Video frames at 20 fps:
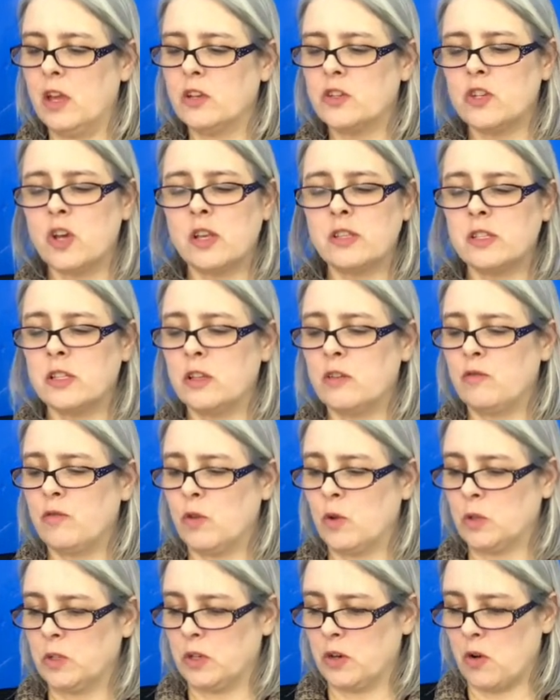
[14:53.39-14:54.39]
Jocelyn
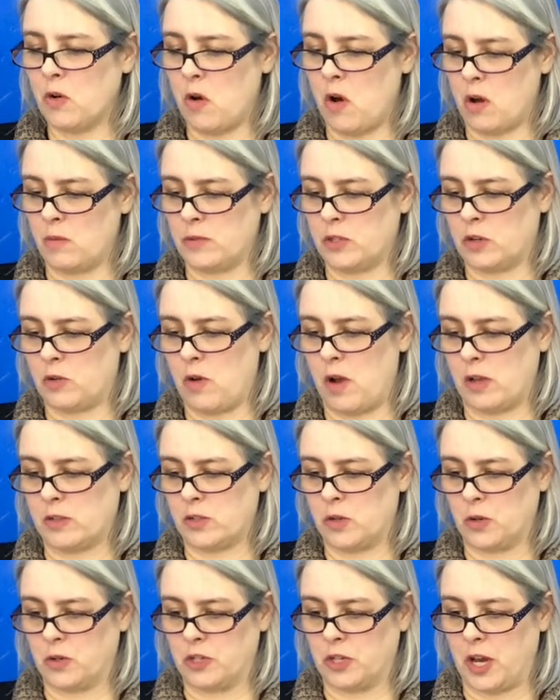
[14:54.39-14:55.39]
folded her arms
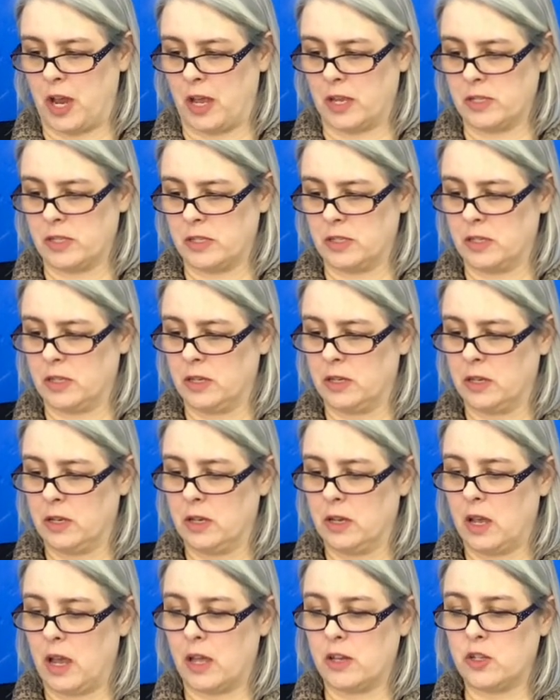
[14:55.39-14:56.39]
across her chest
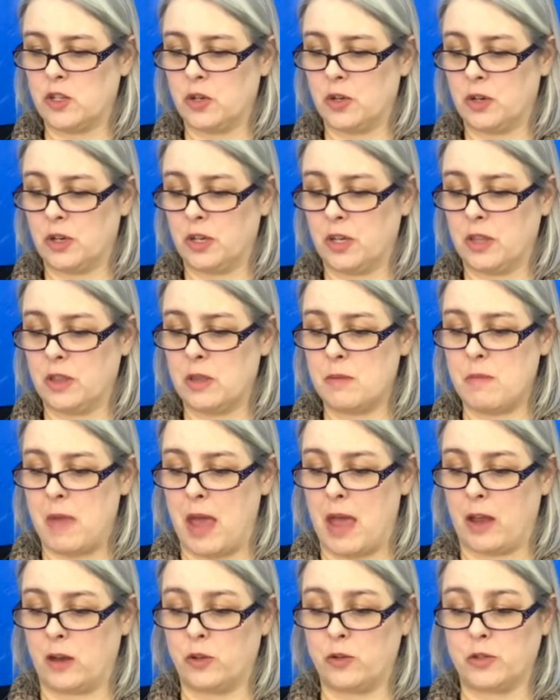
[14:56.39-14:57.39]
and took in the
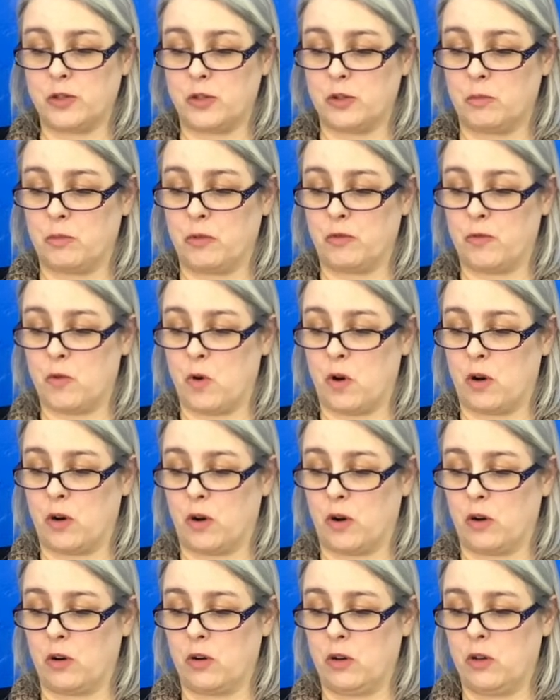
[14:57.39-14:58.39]
man who stood before
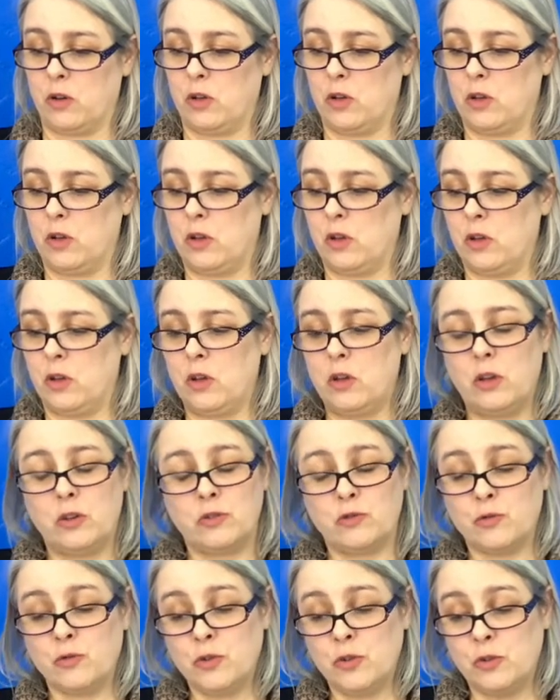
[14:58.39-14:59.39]
her.
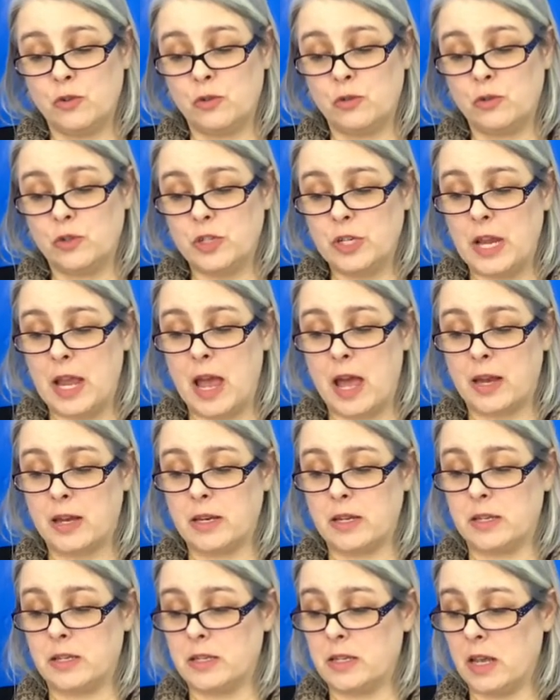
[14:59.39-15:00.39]
True, she
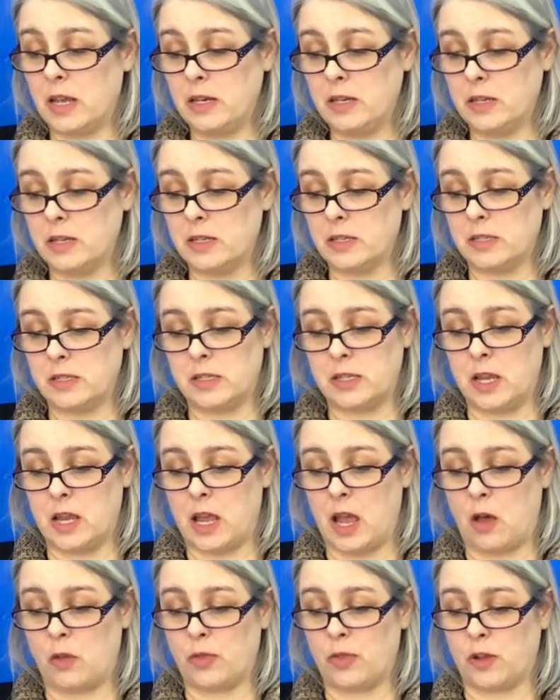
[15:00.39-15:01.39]
hadn't intended to
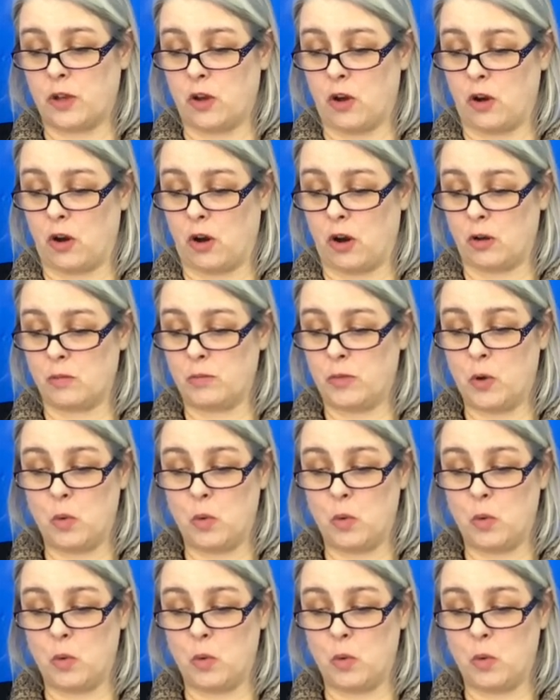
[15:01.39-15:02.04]
seek out the guard,